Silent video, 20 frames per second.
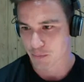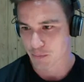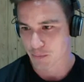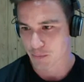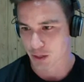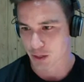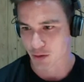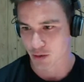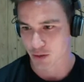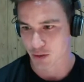
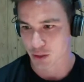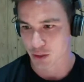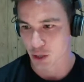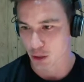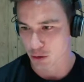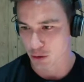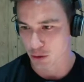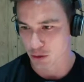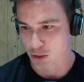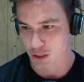as
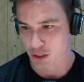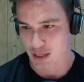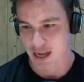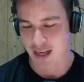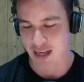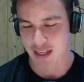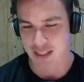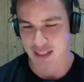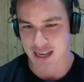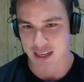coaches
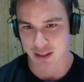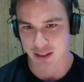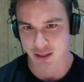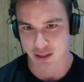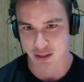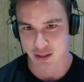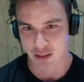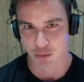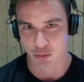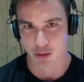and as
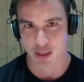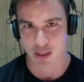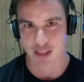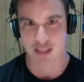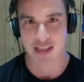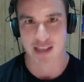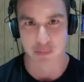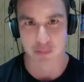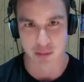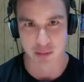athletes, we're
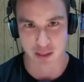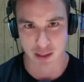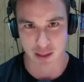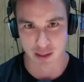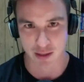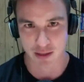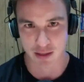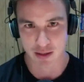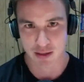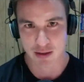
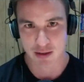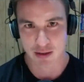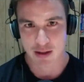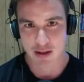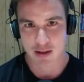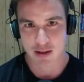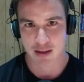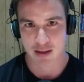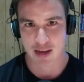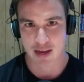accepting
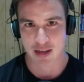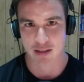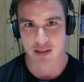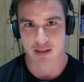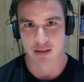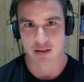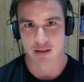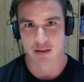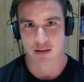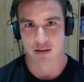
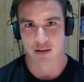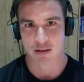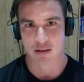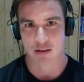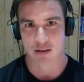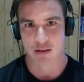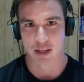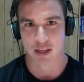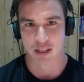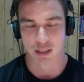that
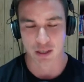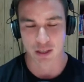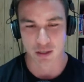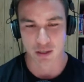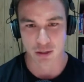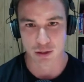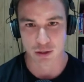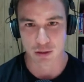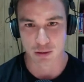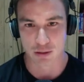
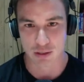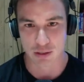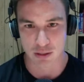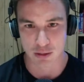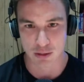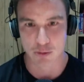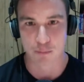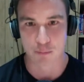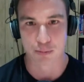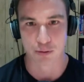you can
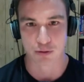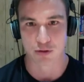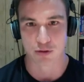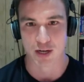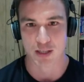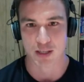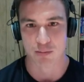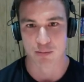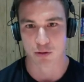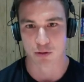still
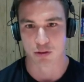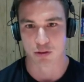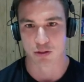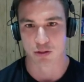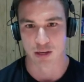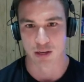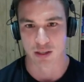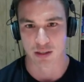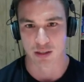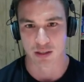progress both
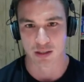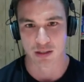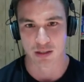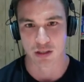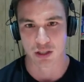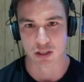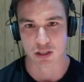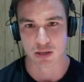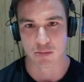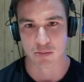strength and
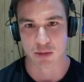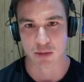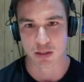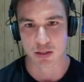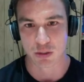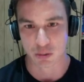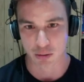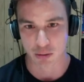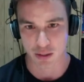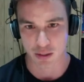conditioning by
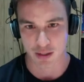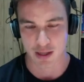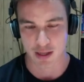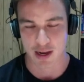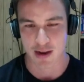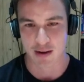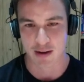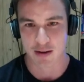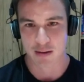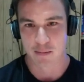doing
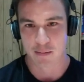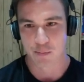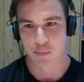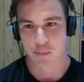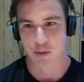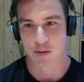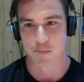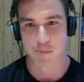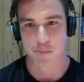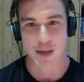that,
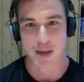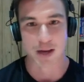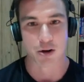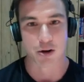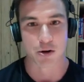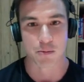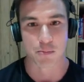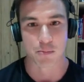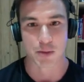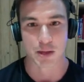but it may
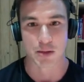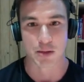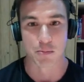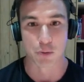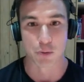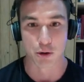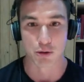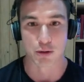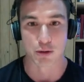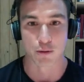not be the
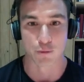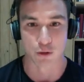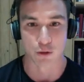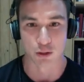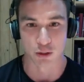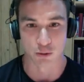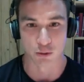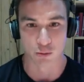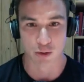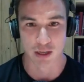most
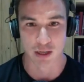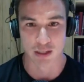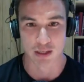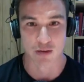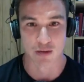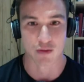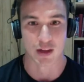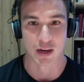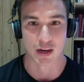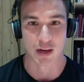efficient way to
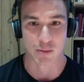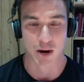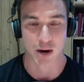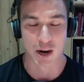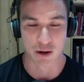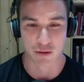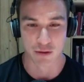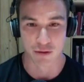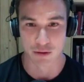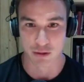develop
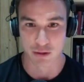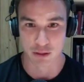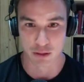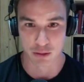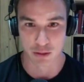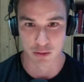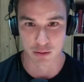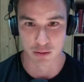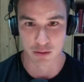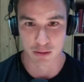either the two.